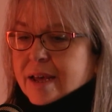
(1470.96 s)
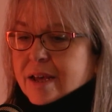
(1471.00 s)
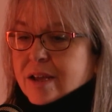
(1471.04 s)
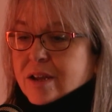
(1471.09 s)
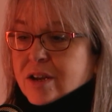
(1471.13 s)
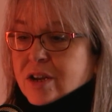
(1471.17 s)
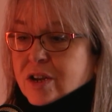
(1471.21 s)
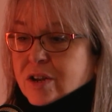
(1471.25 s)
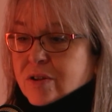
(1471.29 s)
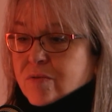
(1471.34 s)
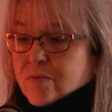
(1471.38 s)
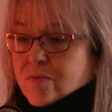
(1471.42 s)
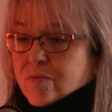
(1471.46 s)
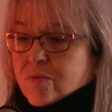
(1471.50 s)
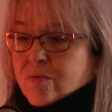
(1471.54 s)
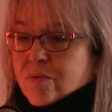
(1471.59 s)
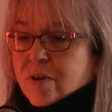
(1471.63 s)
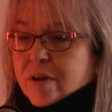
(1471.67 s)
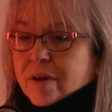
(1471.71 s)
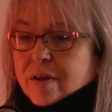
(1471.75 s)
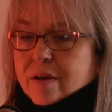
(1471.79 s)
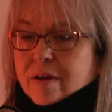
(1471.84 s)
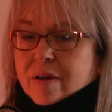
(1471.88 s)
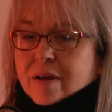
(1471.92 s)
to
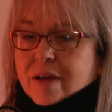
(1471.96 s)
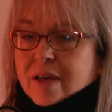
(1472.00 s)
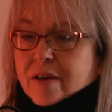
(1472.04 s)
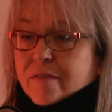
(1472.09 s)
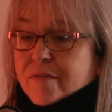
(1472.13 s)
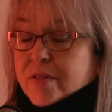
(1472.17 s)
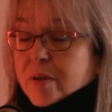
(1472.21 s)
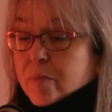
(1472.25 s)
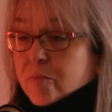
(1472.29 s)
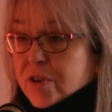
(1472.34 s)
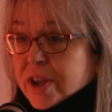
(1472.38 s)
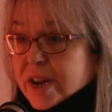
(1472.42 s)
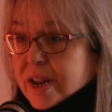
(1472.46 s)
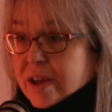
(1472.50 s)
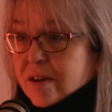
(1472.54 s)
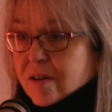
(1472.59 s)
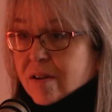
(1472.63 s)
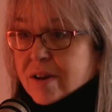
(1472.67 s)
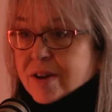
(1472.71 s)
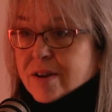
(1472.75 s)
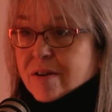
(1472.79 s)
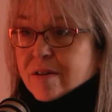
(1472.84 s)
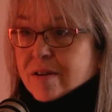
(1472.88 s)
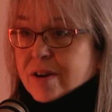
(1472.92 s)
give them reading
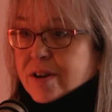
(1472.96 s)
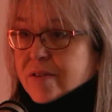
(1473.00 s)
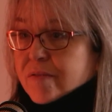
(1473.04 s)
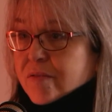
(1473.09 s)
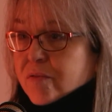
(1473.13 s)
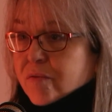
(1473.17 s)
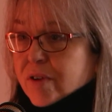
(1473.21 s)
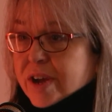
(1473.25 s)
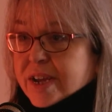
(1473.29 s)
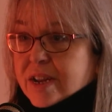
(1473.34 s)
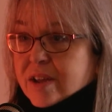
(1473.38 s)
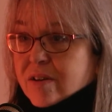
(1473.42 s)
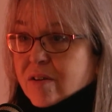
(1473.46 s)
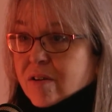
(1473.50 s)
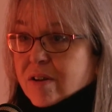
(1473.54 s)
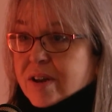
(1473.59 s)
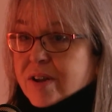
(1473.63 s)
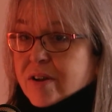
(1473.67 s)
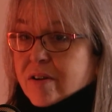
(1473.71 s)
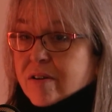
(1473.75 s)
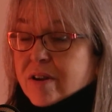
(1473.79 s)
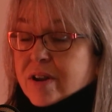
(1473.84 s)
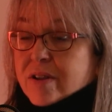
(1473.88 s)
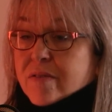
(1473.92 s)
alternatives, writing
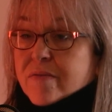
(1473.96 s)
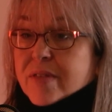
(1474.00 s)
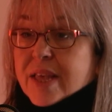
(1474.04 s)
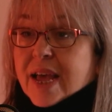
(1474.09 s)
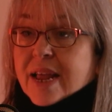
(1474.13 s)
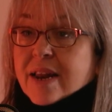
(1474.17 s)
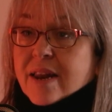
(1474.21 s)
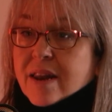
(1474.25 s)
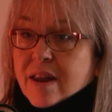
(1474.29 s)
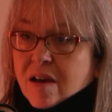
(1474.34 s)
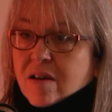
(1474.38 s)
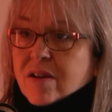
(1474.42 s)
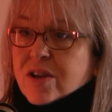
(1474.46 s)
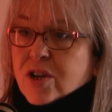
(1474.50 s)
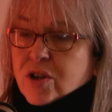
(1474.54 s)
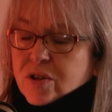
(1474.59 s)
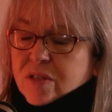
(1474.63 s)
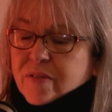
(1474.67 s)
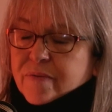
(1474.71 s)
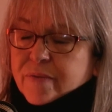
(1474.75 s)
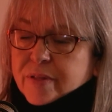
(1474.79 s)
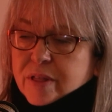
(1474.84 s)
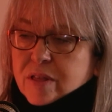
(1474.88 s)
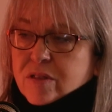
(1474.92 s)
alternatives, and not
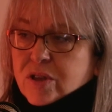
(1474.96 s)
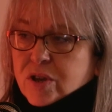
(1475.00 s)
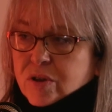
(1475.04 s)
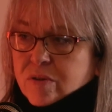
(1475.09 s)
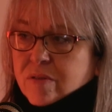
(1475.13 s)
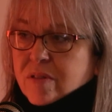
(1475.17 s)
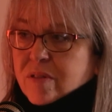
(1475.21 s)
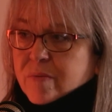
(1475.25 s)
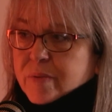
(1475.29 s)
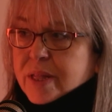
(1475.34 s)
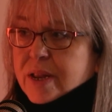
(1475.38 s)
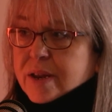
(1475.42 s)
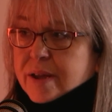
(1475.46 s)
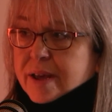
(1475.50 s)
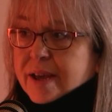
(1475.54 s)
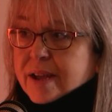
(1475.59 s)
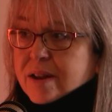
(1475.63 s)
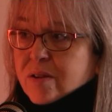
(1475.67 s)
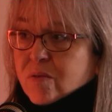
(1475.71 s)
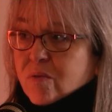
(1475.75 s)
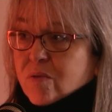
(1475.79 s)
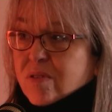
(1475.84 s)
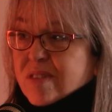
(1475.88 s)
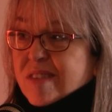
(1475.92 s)
just for the students with a
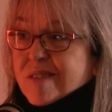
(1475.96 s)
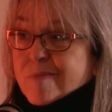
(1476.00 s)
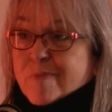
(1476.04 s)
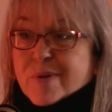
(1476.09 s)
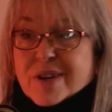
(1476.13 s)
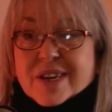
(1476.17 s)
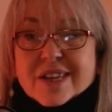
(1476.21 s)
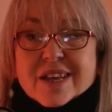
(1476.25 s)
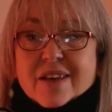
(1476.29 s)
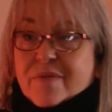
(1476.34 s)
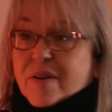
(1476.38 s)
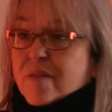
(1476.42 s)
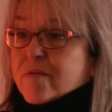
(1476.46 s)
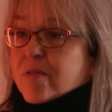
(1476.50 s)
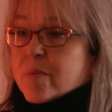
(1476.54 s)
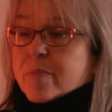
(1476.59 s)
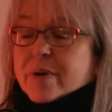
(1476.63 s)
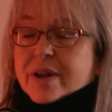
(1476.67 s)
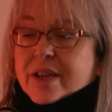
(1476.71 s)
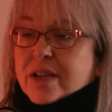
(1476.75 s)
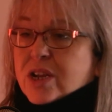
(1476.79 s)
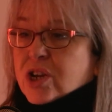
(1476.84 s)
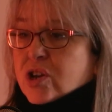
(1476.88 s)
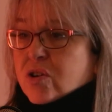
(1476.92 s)
diagnosis, but to give
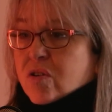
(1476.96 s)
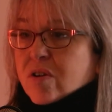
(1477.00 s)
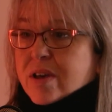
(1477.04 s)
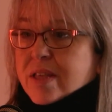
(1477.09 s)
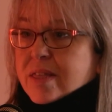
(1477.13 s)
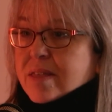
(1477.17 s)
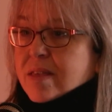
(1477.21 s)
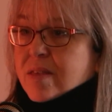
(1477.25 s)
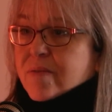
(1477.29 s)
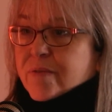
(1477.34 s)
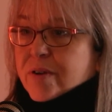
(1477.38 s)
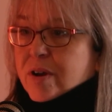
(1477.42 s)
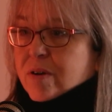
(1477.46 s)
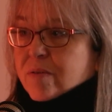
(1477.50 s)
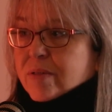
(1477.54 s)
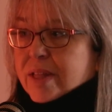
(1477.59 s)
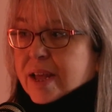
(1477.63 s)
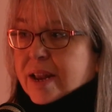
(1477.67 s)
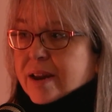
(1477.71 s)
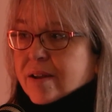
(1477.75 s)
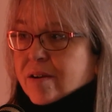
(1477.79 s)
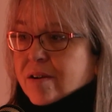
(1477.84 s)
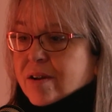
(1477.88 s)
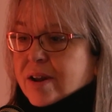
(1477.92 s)
everybody choices for how
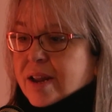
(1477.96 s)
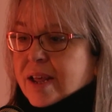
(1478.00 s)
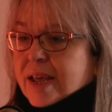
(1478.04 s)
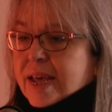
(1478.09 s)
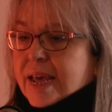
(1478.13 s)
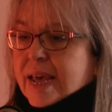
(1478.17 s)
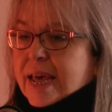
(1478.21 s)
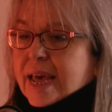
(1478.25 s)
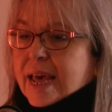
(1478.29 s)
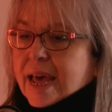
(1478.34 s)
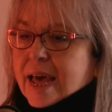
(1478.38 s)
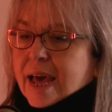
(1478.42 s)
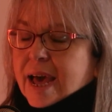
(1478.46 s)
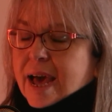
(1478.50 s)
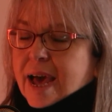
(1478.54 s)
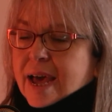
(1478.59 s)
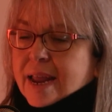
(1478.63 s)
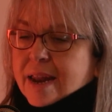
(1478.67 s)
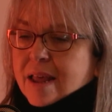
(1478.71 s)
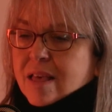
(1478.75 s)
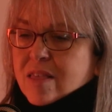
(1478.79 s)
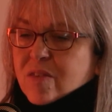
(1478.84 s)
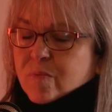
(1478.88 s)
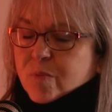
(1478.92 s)
they learn.
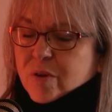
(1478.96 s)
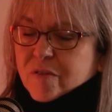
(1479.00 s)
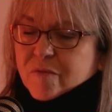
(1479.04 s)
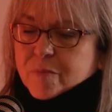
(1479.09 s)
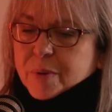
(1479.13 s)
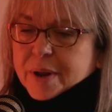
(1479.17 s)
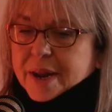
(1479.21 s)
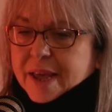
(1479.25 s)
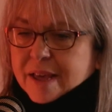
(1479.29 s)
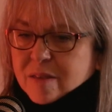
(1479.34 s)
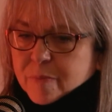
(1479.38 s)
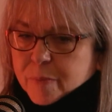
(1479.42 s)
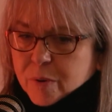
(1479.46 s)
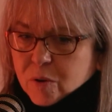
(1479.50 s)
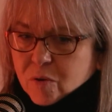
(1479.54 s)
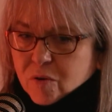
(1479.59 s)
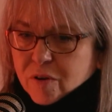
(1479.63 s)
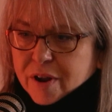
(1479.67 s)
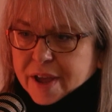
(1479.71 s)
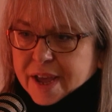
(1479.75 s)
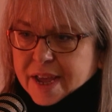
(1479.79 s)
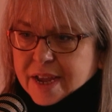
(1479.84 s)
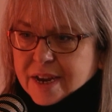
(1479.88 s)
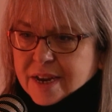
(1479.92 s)
And as we've been
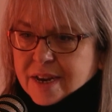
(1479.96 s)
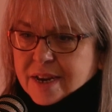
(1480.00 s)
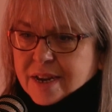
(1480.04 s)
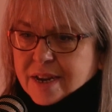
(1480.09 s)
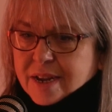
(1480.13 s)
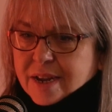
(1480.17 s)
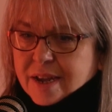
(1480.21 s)
exploring it,